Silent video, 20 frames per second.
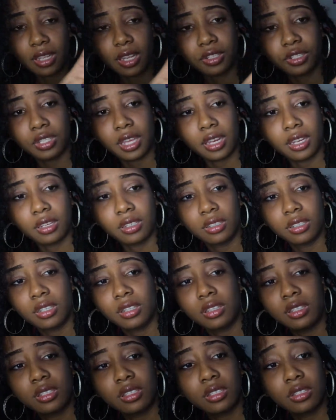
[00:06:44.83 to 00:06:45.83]
because
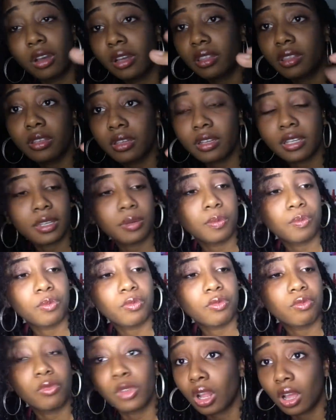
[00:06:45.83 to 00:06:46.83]
your dead
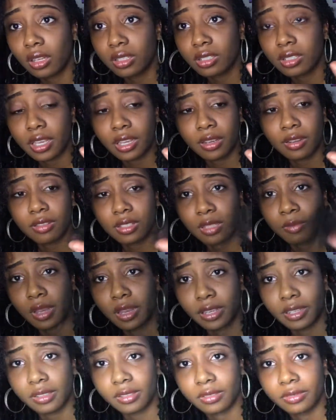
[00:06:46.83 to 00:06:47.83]
hair has
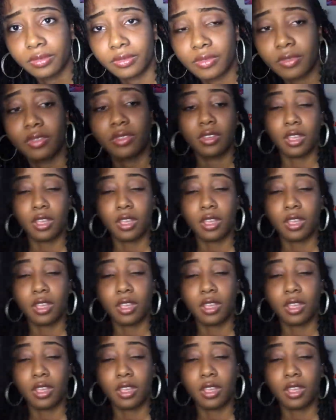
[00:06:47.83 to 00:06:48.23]
not been shedding